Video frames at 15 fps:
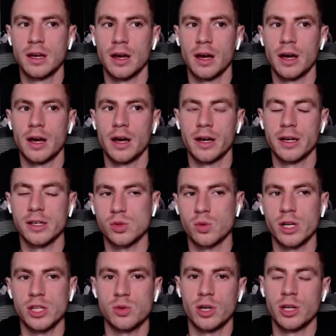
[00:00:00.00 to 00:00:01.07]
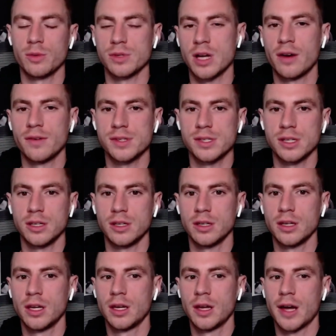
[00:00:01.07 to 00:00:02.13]
because 2020 was
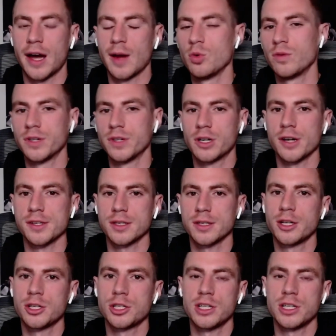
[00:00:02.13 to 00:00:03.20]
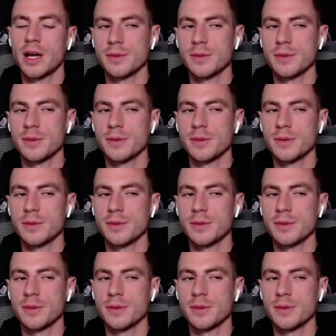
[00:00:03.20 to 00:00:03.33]
obviously, I moved across the country.